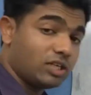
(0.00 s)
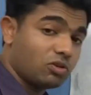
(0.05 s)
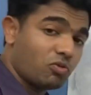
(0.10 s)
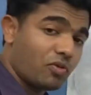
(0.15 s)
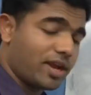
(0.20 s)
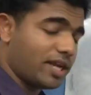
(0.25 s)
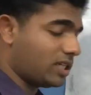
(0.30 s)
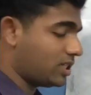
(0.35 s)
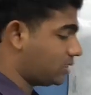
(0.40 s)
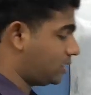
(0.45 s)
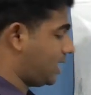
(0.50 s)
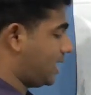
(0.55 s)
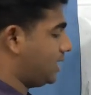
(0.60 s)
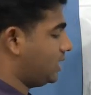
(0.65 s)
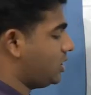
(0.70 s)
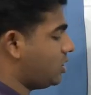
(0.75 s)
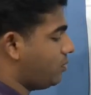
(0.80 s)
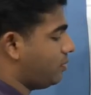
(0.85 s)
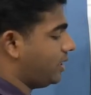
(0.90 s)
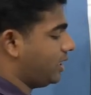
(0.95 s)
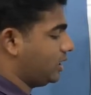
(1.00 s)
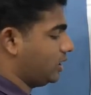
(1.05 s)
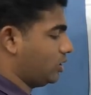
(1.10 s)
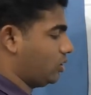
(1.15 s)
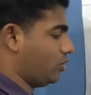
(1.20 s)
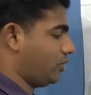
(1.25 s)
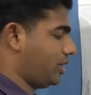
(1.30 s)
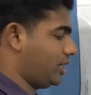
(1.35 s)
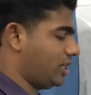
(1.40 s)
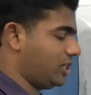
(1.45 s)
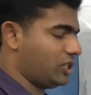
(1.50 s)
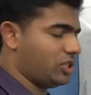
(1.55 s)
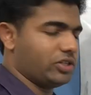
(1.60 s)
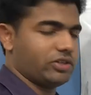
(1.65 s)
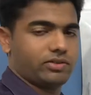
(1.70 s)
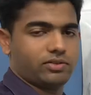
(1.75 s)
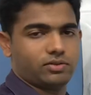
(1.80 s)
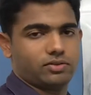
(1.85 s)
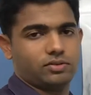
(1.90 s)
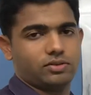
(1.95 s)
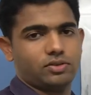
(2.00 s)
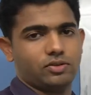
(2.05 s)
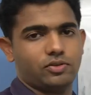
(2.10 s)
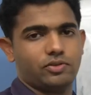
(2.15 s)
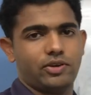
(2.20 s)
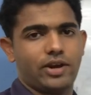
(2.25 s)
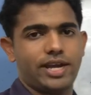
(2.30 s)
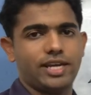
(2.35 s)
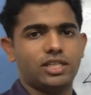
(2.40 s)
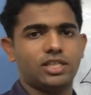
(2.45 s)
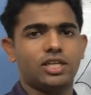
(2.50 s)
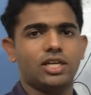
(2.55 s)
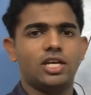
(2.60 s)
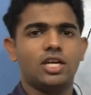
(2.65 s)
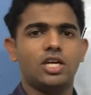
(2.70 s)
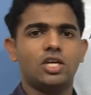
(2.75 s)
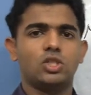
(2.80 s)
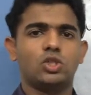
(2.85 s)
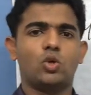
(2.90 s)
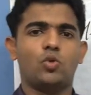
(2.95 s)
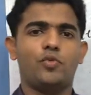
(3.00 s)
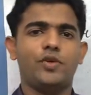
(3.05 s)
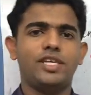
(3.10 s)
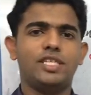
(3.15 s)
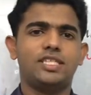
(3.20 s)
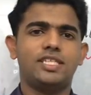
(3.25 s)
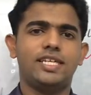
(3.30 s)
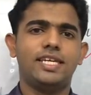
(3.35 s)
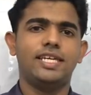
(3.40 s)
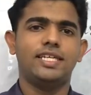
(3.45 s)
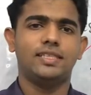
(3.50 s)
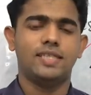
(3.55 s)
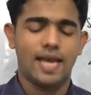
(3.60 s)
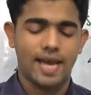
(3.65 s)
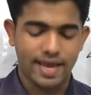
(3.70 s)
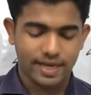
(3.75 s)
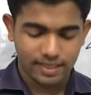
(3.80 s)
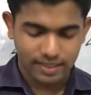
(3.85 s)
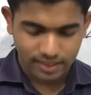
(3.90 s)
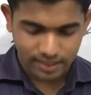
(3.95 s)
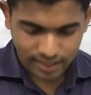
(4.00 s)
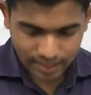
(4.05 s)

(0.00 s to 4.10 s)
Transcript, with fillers: greater than the medial rotation, right? So we see that